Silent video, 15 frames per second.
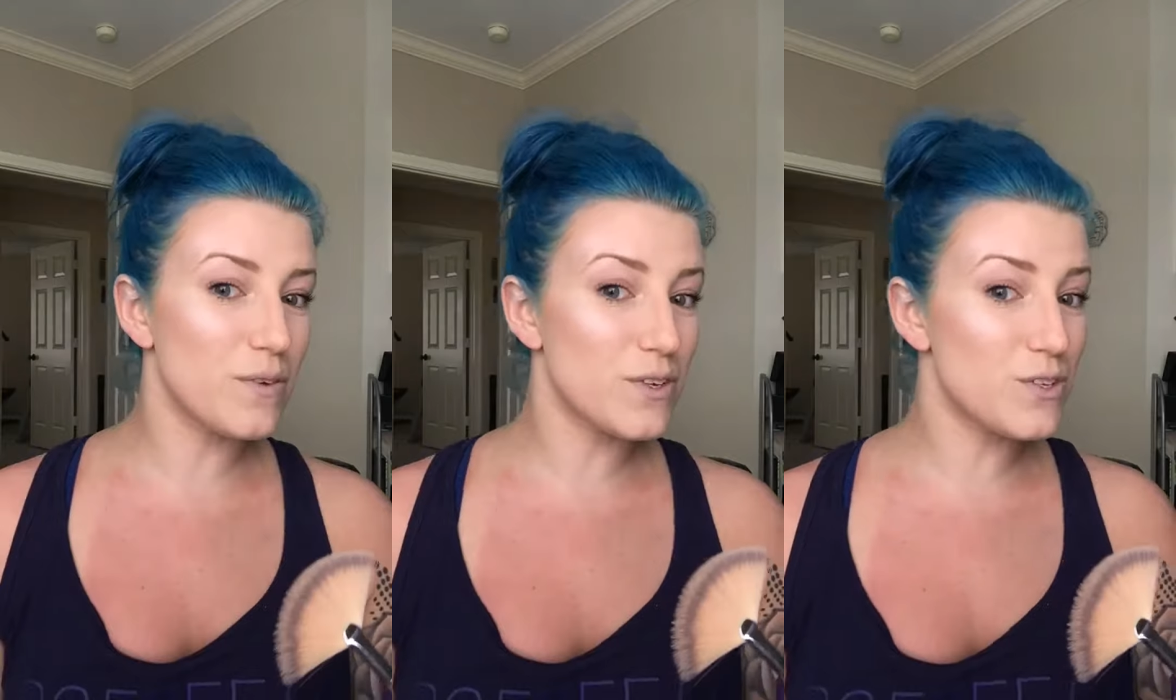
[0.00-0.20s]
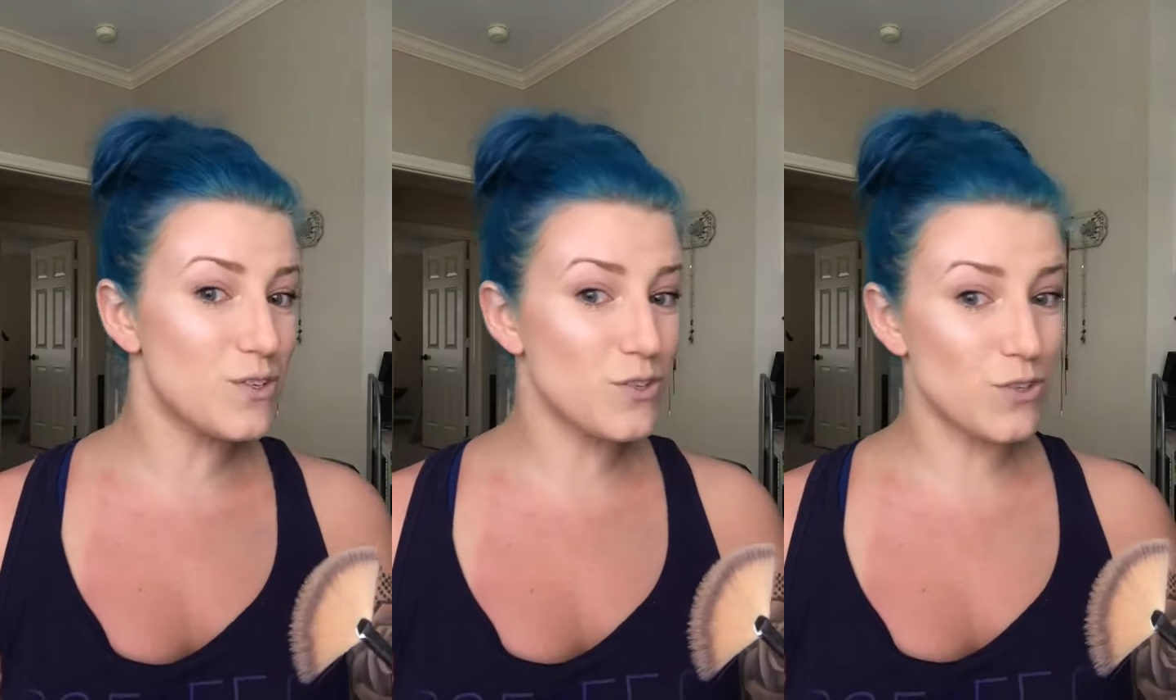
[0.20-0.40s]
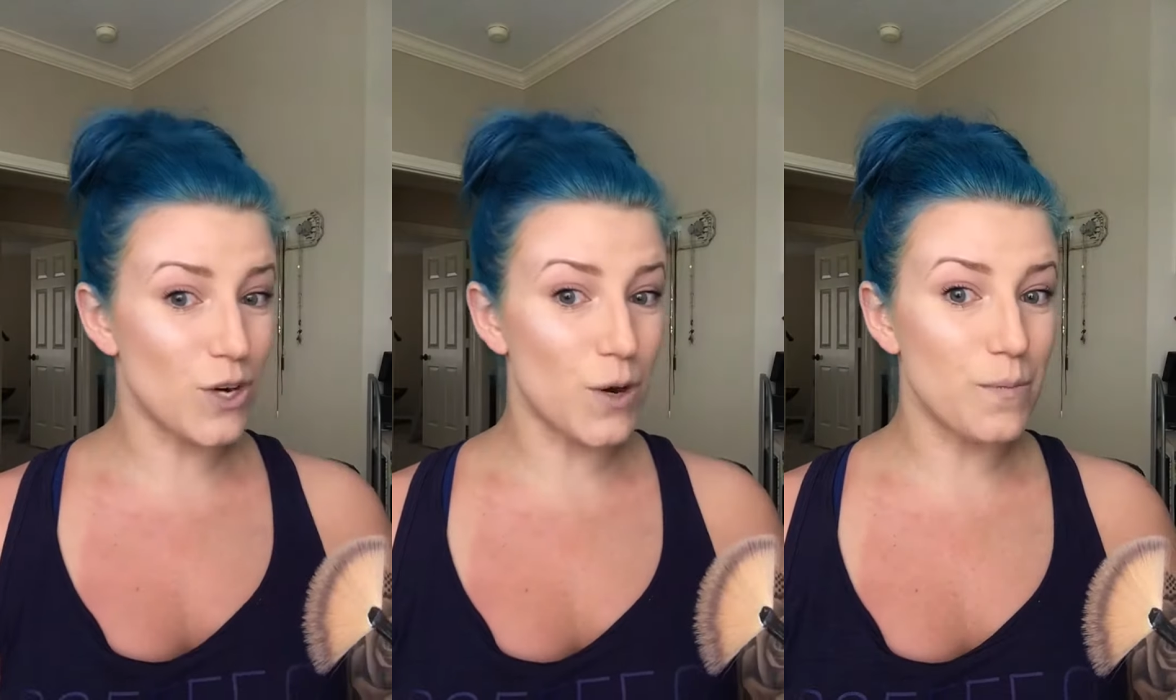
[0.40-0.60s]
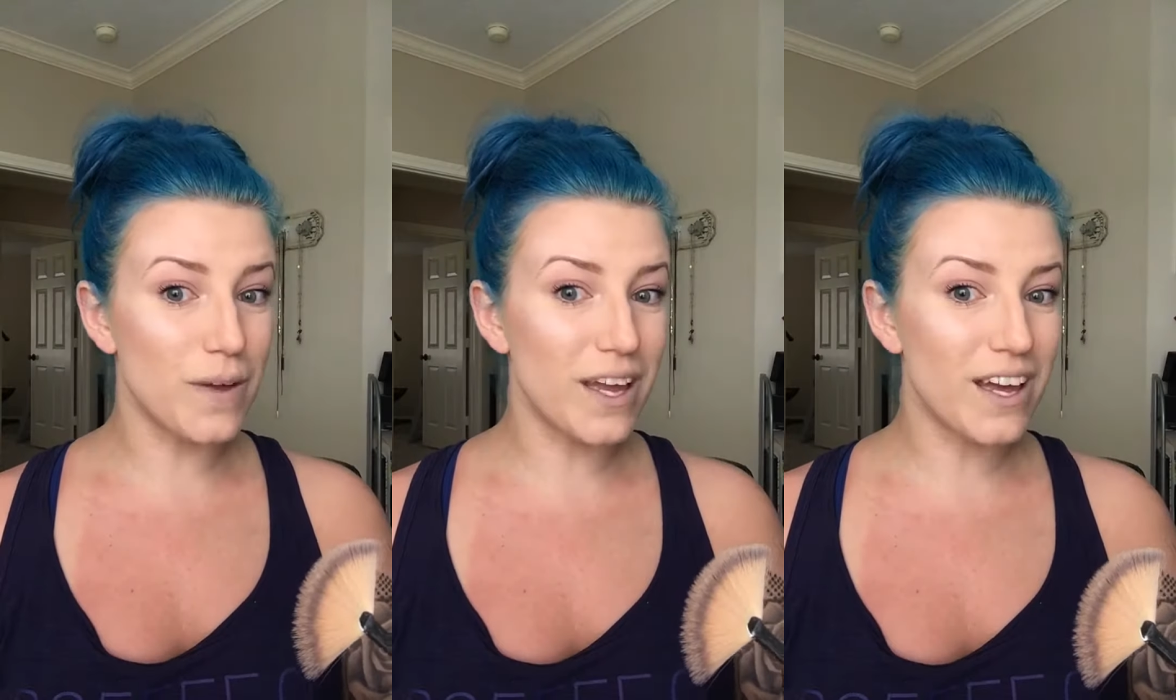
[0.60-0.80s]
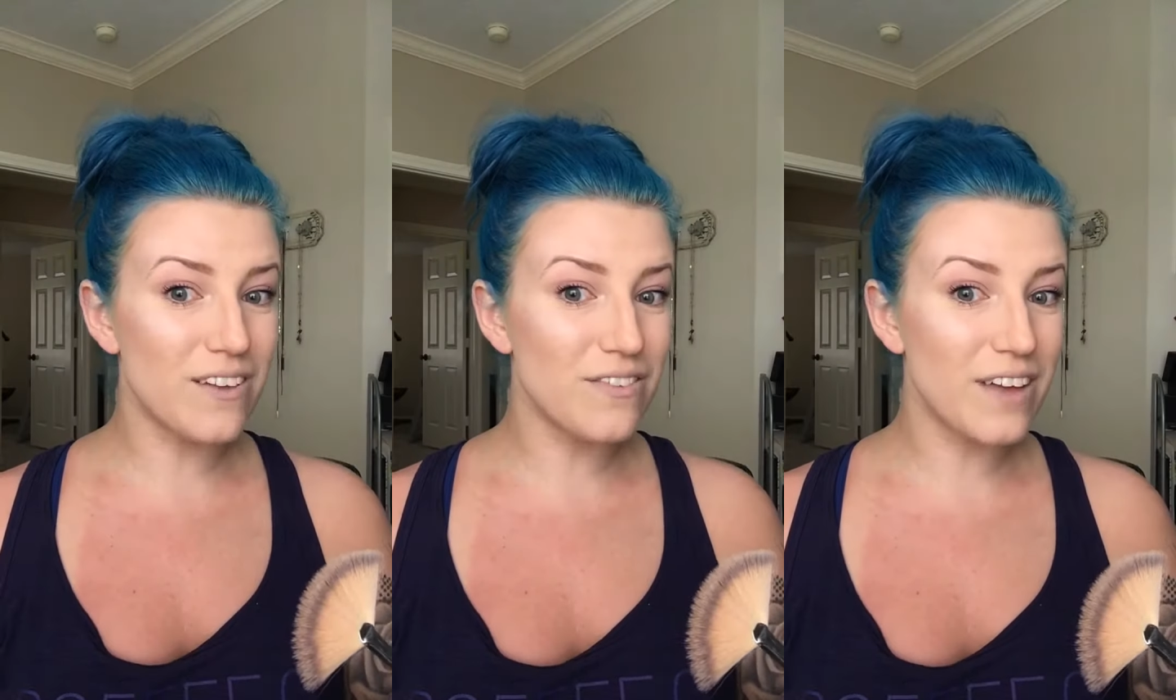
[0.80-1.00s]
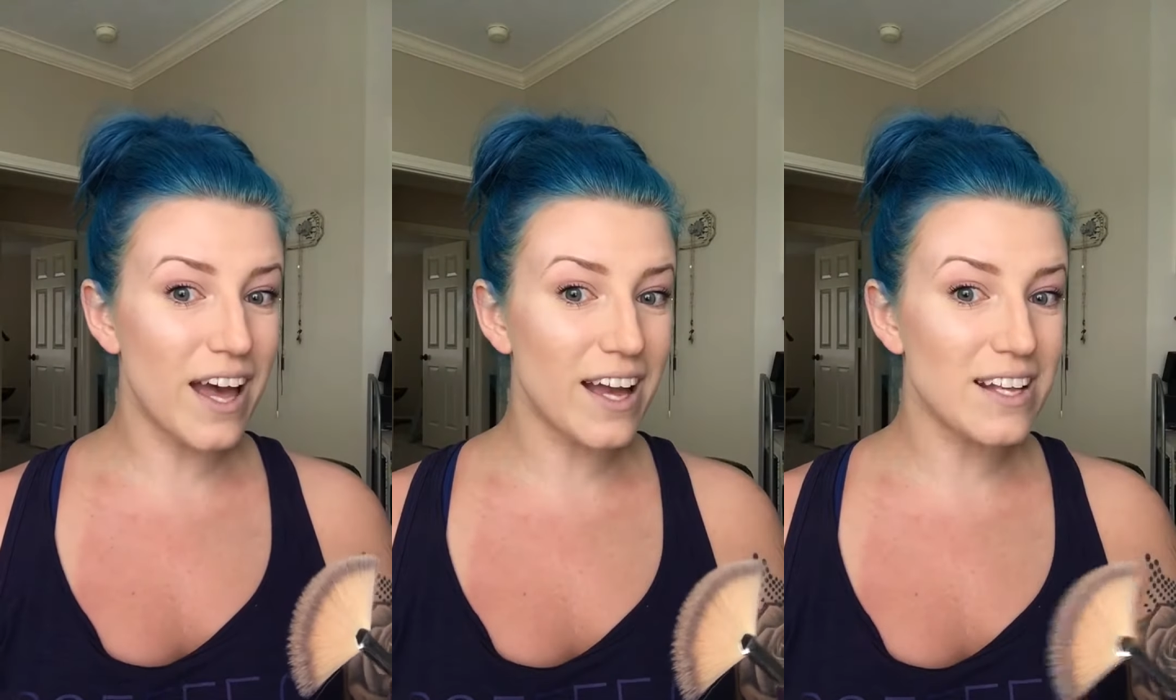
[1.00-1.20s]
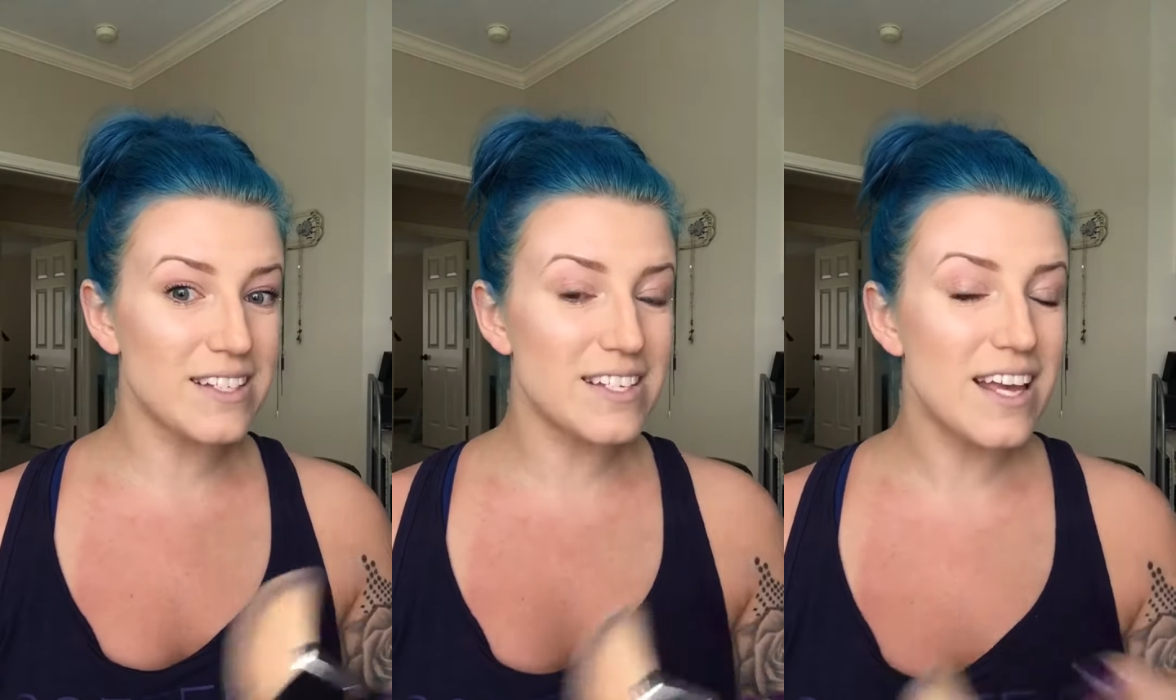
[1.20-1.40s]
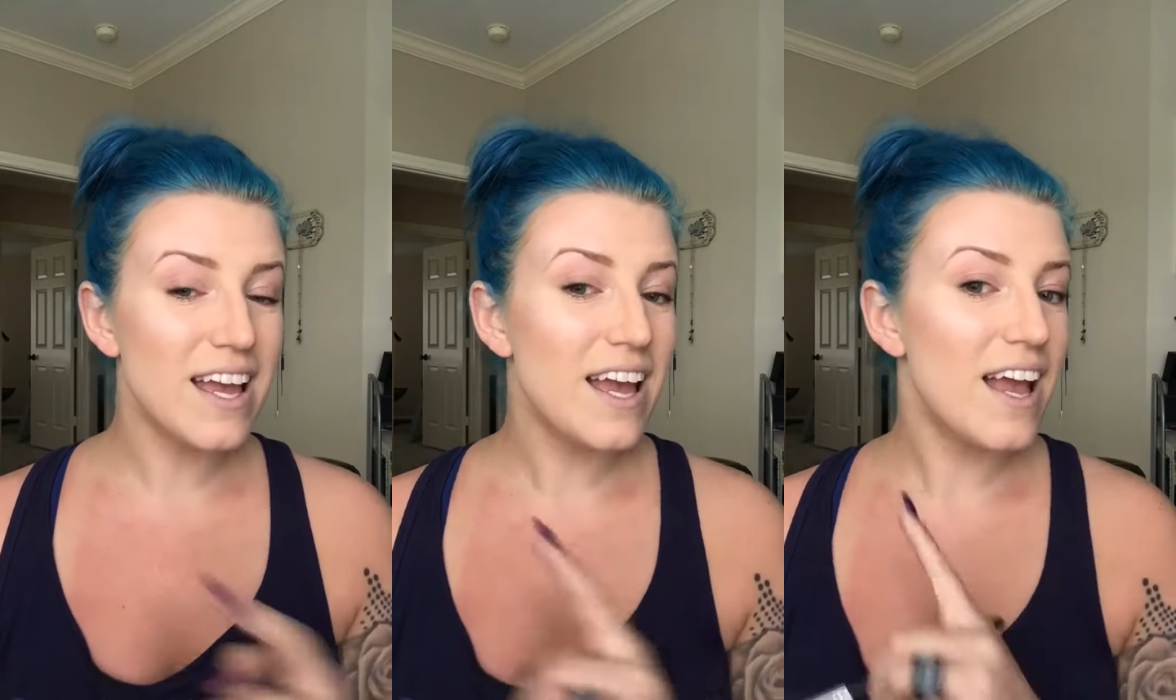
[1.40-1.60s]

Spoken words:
strobing effect,